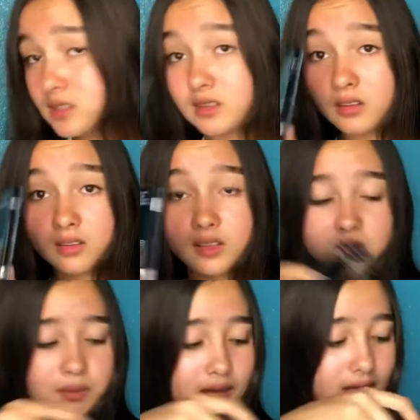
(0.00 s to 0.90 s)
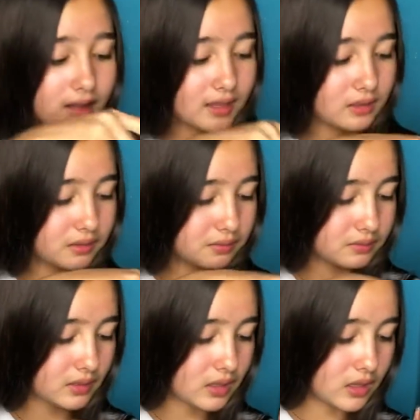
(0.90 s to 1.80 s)
So there's my highlighter.
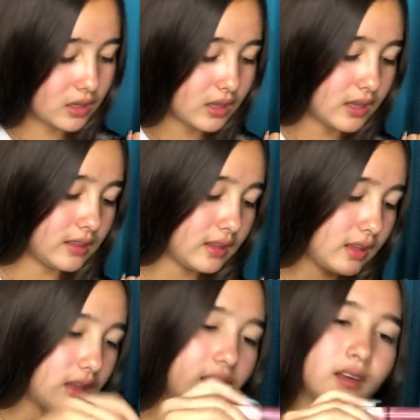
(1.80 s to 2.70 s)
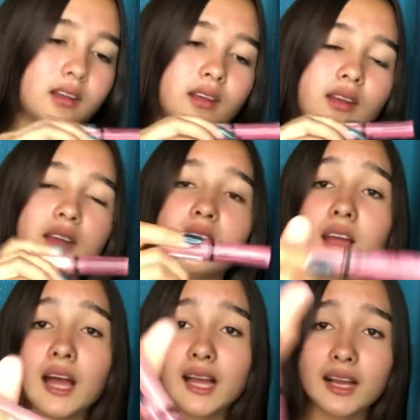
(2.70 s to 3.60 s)
And then
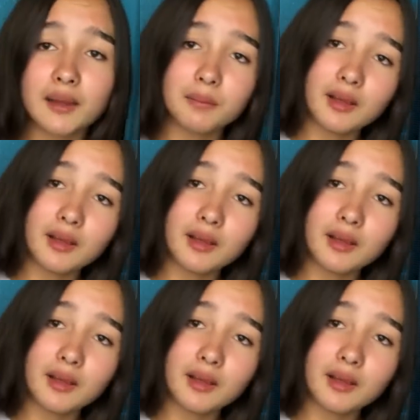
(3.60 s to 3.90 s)
I got